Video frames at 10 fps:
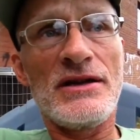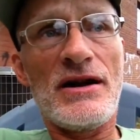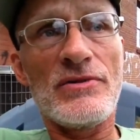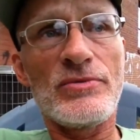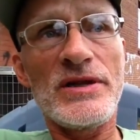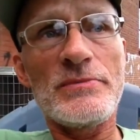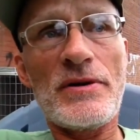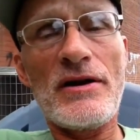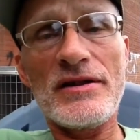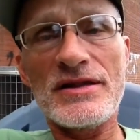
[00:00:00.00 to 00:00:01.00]
are really
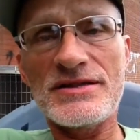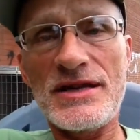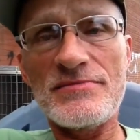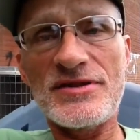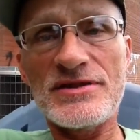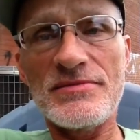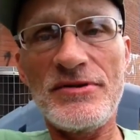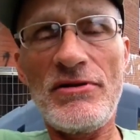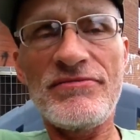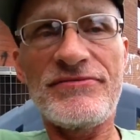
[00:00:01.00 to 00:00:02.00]
part of the same system.
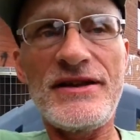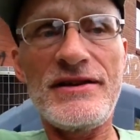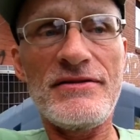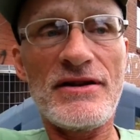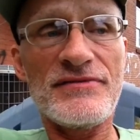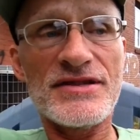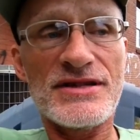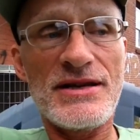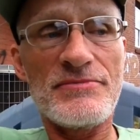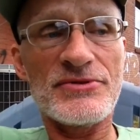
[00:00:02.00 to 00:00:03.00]
They're all feeding off the
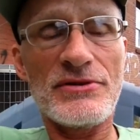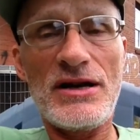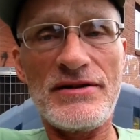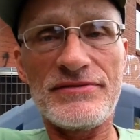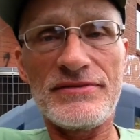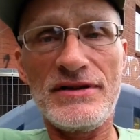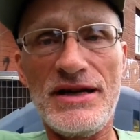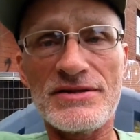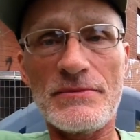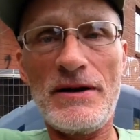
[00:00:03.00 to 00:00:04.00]
same trough
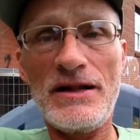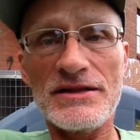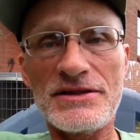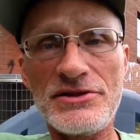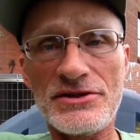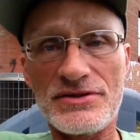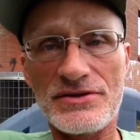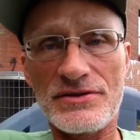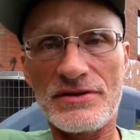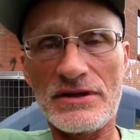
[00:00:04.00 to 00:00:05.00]
as the
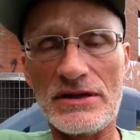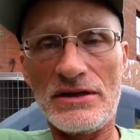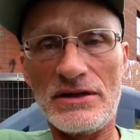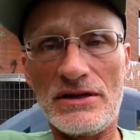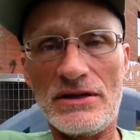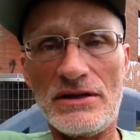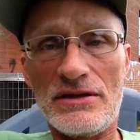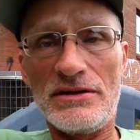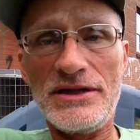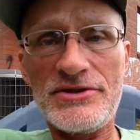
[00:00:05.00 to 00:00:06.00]
politicians.
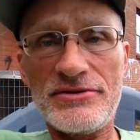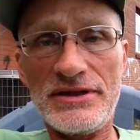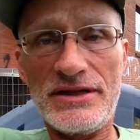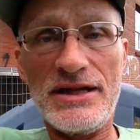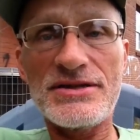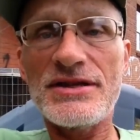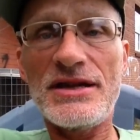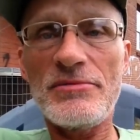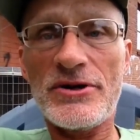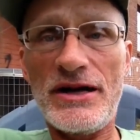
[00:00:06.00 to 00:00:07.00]
Literally, and that's the
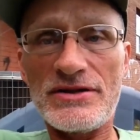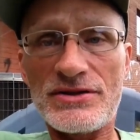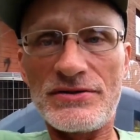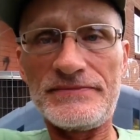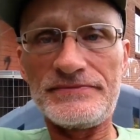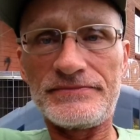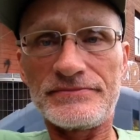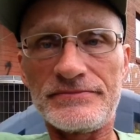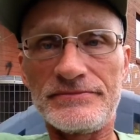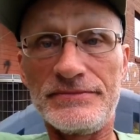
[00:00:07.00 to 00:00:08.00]
Democrats.
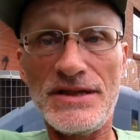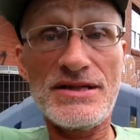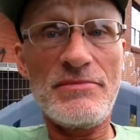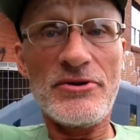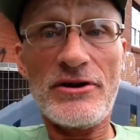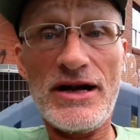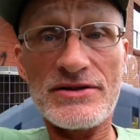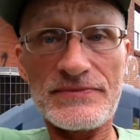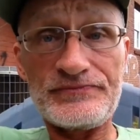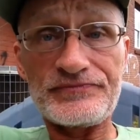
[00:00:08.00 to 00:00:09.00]
That's the
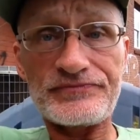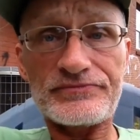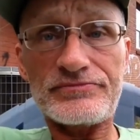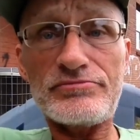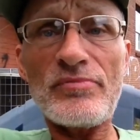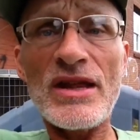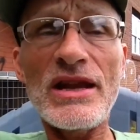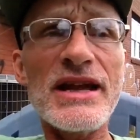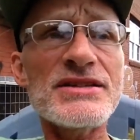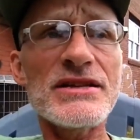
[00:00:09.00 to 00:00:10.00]
Democrats.
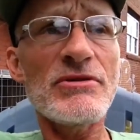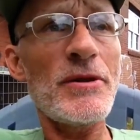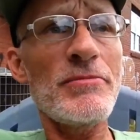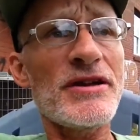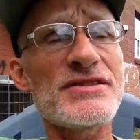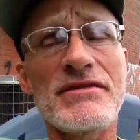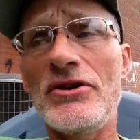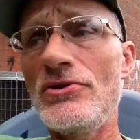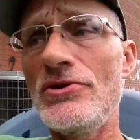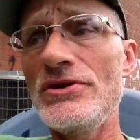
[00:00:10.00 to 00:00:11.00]
Like I said, the Republicans have a
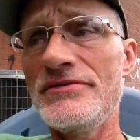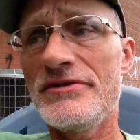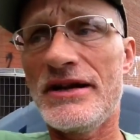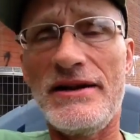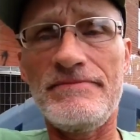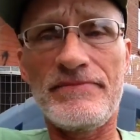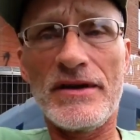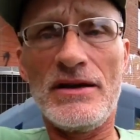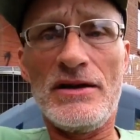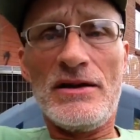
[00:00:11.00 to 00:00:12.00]
whole different game.
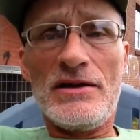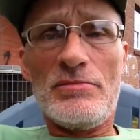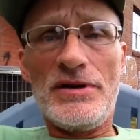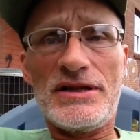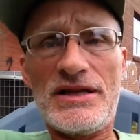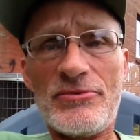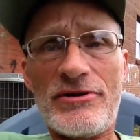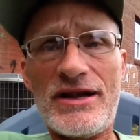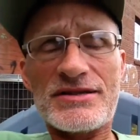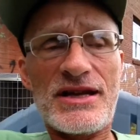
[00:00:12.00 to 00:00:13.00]
But the
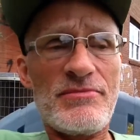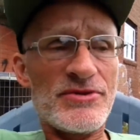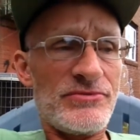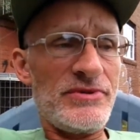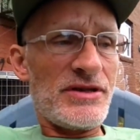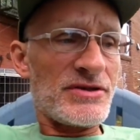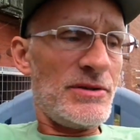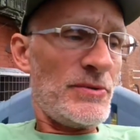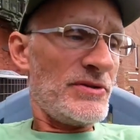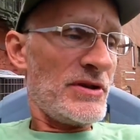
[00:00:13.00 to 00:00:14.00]
Democrats' game is real
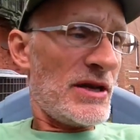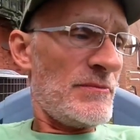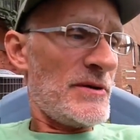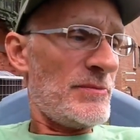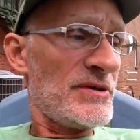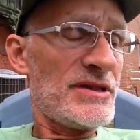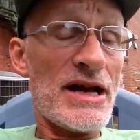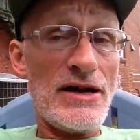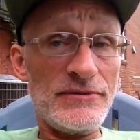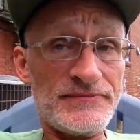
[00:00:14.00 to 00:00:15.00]
simple. You keep people
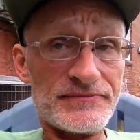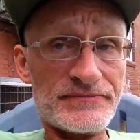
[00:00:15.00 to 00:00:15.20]
down,